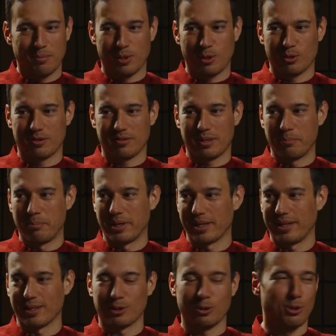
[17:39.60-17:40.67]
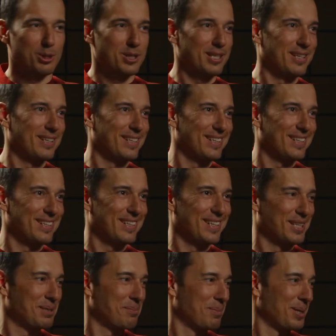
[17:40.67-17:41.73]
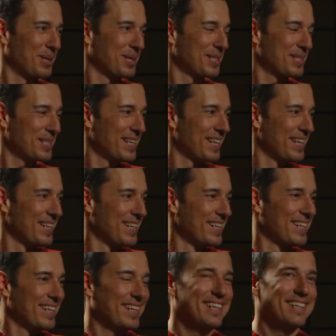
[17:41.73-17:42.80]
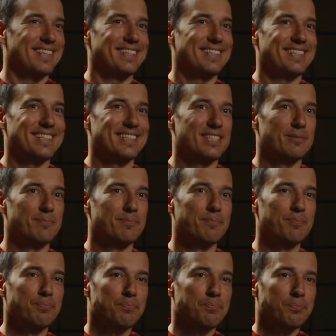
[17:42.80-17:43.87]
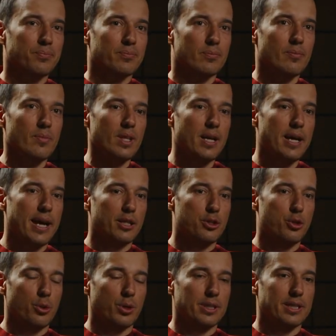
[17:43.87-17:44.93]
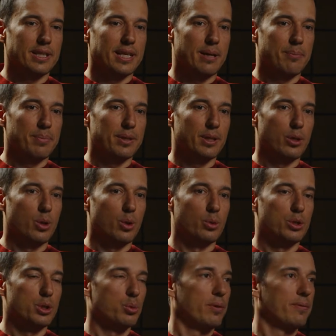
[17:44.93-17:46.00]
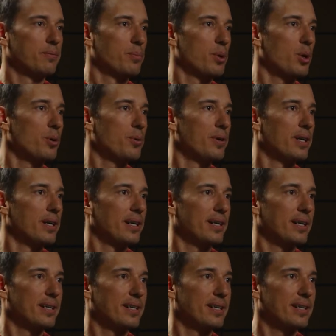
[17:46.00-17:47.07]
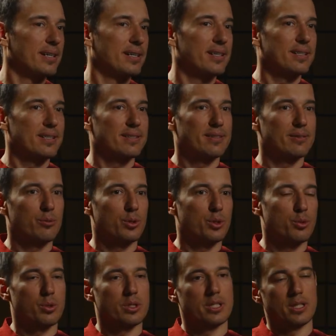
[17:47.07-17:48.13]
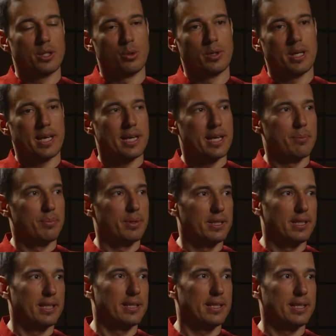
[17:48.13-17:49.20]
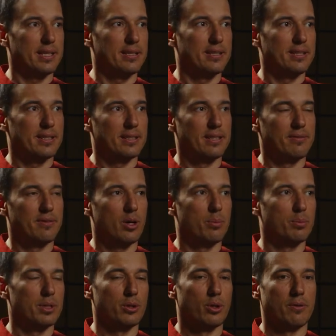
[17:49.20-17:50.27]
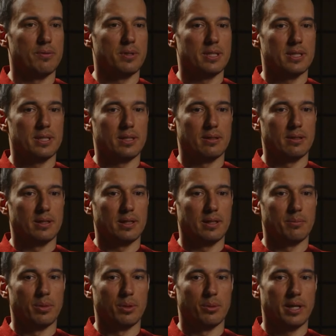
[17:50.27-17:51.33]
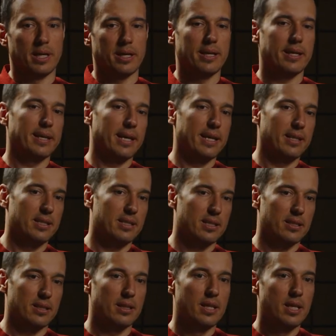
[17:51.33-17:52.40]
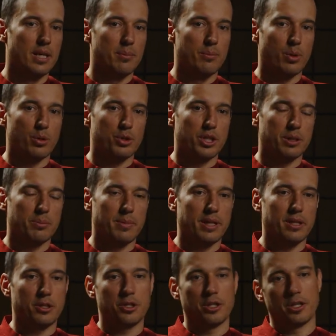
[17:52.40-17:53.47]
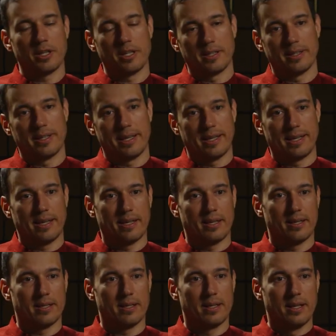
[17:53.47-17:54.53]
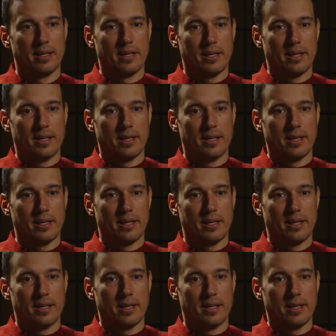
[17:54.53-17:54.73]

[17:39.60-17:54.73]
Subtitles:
because of the burger tossing experience, I joined a company called SwiftPro, which was a UK company that had developed an office in Bulgaria, again as a project manager. And there